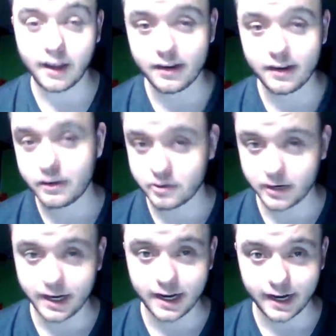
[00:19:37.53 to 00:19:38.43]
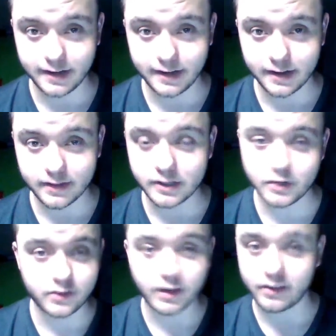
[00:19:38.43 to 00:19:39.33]
an intriguing idea that
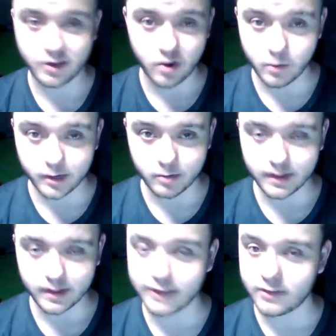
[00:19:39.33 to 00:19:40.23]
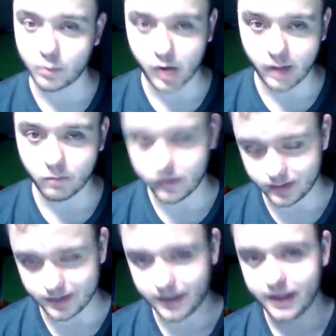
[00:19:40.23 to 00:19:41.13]
just doesn't go anywhere. That's the problem with
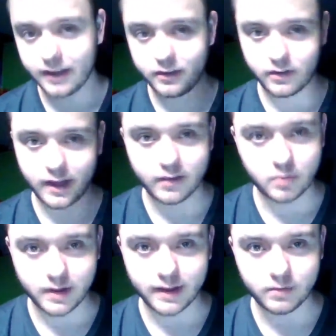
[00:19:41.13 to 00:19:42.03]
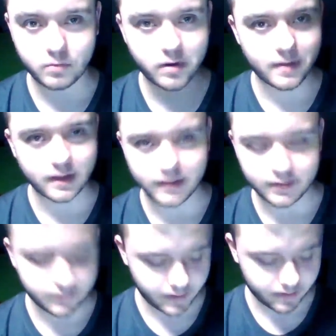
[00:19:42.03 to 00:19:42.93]
it. So that's why that's one of my
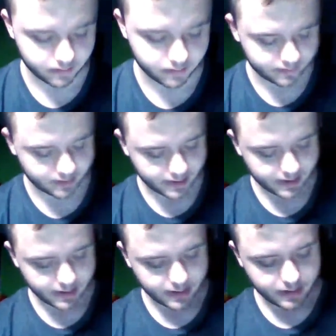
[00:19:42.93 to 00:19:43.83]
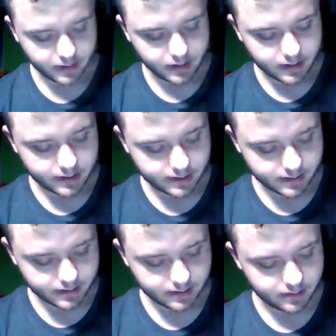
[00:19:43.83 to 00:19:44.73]
least favorites.
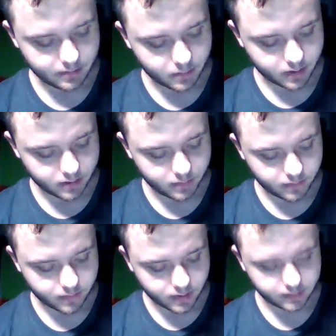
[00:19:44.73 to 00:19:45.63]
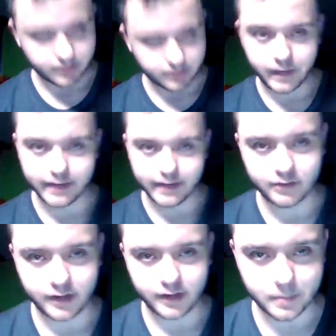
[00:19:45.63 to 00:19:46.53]
Then we're going to move on to Meat
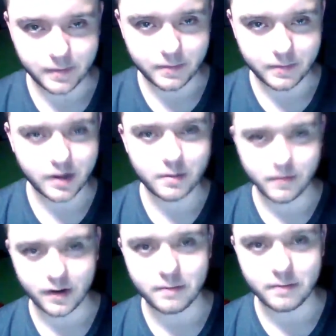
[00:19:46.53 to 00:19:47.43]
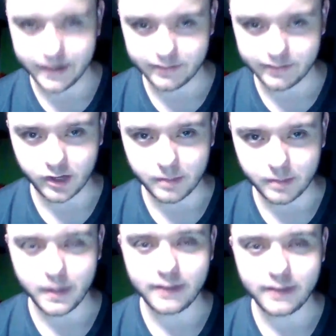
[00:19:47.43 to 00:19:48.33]
Sleep. We're going to move on to Meat Sleep.
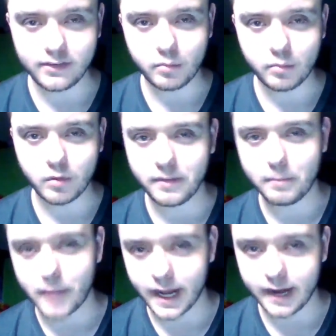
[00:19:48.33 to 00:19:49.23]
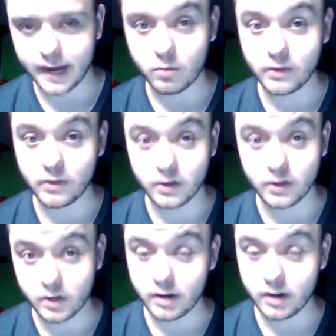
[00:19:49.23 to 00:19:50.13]
Meat Sleep wasn't bad. It wasn't
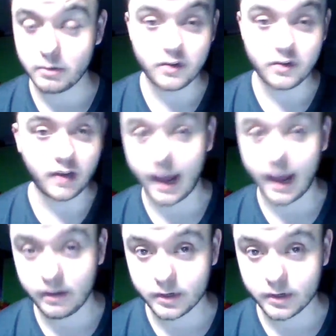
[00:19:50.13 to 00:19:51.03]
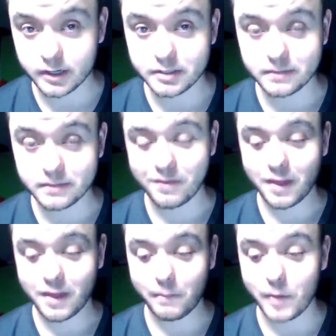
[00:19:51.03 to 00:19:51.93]
good. It was just average.
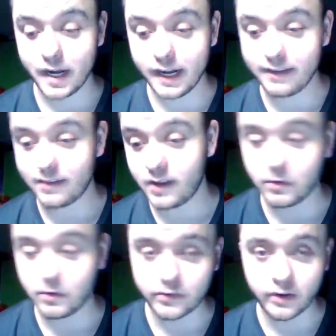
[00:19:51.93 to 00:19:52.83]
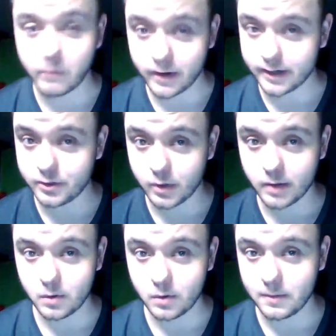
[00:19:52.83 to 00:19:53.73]
But it's still somewhat
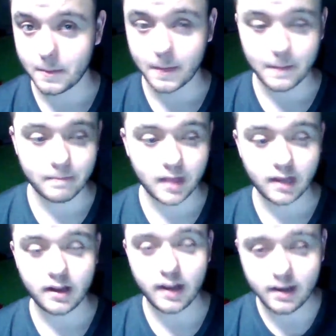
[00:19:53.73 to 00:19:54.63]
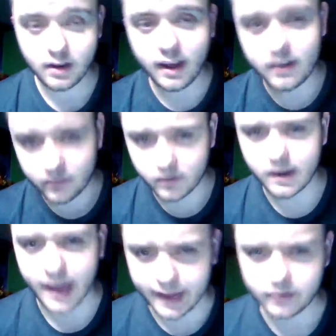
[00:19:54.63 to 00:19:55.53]
enjoyable in a
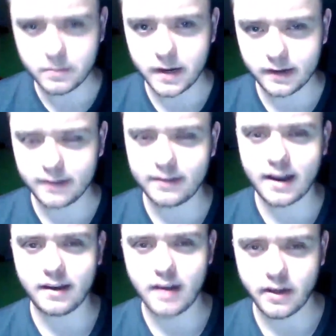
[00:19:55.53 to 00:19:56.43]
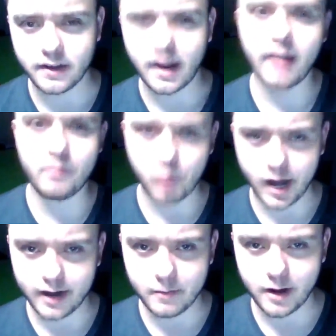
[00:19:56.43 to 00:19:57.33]
certain aspect. It's not nothing I'd
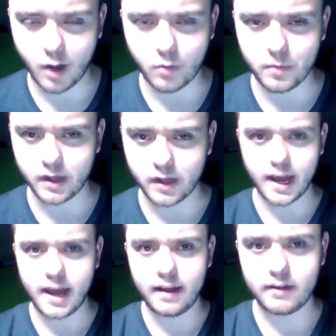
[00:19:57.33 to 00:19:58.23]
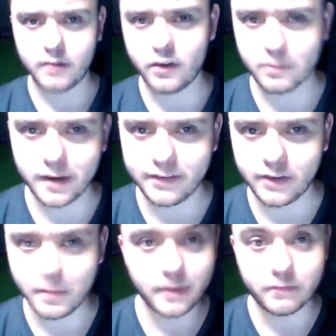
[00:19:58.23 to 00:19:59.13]
brag about. I wouldn't be like, hey, here's Meat
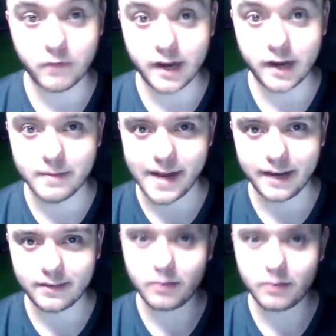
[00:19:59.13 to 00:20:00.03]
Sleep. It's freaking amazing.